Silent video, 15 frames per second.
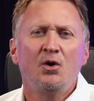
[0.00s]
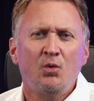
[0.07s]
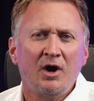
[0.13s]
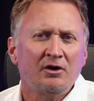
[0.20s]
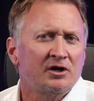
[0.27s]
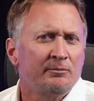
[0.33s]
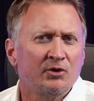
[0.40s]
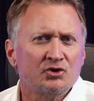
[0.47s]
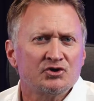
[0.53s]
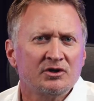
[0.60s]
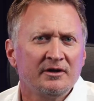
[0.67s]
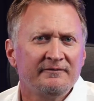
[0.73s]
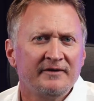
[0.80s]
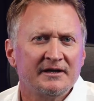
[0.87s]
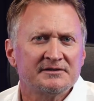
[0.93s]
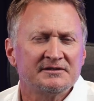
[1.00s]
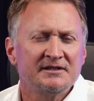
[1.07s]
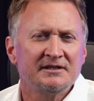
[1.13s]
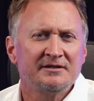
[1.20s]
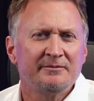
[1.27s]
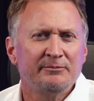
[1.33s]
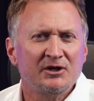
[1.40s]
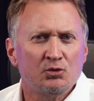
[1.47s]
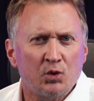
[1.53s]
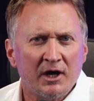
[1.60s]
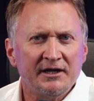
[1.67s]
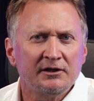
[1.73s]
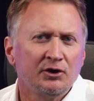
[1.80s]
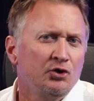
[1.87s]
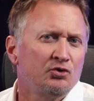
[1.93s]
While commercial investing can be
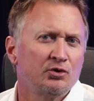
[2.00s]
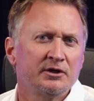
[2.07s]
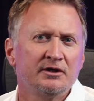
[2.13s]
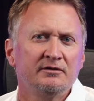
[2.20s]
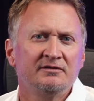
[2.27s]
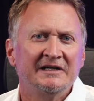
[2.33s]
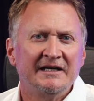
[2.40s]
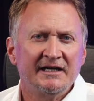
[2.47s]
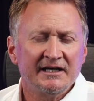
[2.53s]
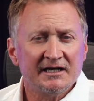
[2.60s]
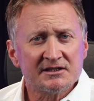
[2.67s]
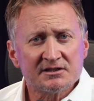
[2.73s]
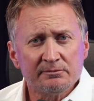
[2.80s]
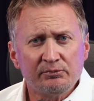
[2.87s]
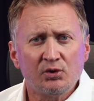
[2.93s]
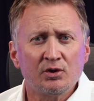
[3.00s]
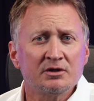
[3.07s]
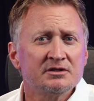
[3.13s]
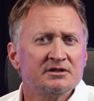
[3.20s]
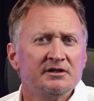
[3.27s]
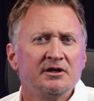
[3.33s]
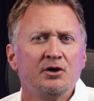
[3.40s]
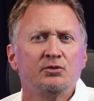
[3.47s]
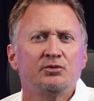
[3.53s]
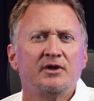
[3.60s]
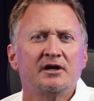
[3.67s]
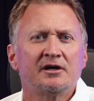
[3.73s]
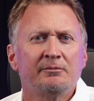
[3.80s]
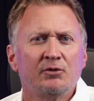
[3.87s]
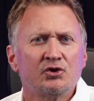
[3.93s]
quite lucrative, it's important to note
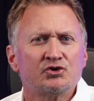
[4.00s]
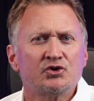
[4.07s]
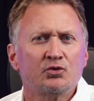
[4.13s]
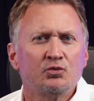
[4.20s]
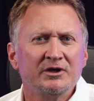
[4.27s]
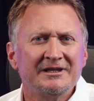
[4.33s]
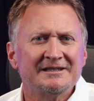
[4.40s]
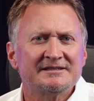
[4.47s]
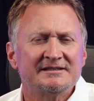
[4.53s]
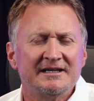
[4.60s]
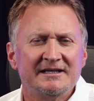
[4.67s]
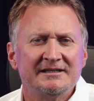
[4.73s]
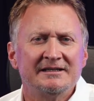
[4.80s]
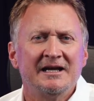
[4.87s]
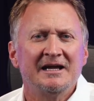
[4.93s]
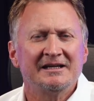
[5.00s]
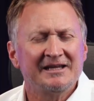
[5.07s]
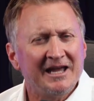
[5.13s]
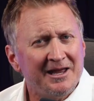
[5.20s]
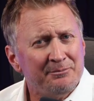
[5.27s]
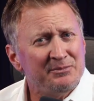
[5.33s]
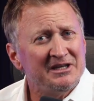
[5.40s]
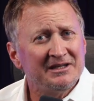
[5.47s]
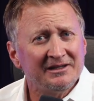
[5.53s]
that commercial real estate can be